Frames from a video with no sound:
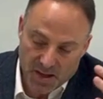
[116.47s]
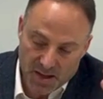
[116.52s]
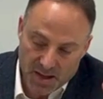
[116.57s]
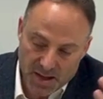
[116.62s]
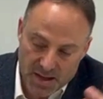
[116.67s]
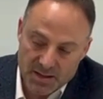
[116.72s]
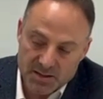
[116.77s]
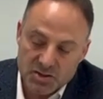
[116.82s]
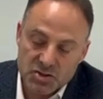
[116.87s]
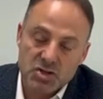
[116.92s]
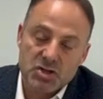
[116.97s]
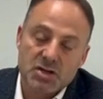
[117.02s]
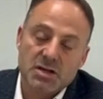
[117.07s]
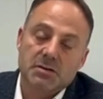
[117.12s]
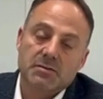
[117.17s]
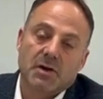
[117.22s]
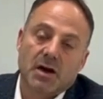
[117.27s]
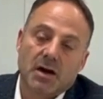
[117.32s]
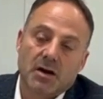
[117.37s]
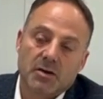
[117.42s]
energy
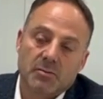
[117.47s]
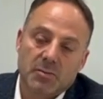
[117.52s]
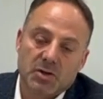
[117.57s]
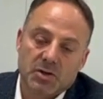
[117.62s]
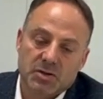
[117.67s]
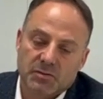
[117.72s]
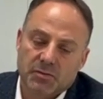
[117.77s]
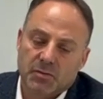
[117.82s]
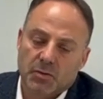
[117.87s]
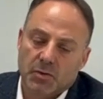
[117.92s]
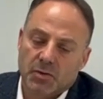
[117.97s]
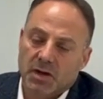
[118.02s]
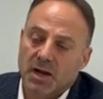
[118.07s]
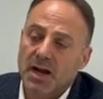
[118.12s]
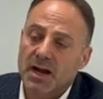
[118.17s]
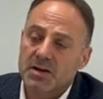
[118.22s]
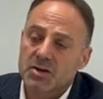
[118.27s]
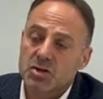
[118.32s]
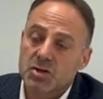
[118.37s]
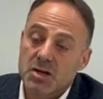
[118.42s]
environment for the
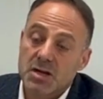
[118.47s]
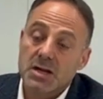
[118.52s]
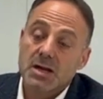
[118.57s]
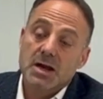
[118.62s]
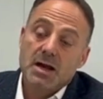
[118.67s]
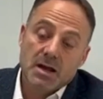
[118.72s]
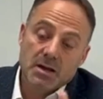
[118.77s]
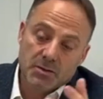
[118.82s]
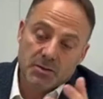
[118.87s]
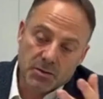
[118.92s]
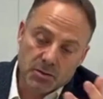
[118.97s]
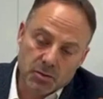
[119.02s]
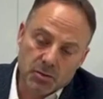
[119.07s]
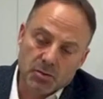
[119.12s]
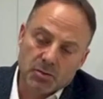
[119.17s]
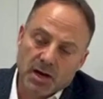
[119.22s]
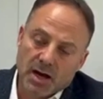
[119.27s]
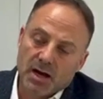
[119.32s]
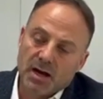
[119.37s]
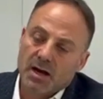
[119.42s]
country
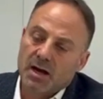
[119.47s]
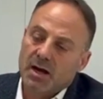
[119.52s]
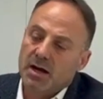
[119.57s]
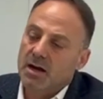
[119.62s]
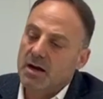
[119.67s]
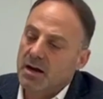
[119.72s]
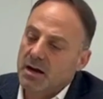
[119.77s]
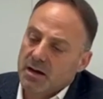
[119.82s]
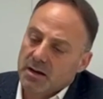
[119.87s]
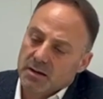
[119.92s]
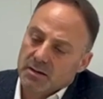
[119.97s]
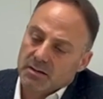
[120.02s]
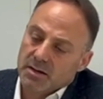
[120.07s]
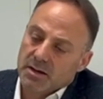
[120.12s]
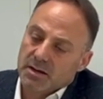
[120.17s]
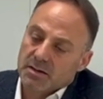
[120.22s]
through a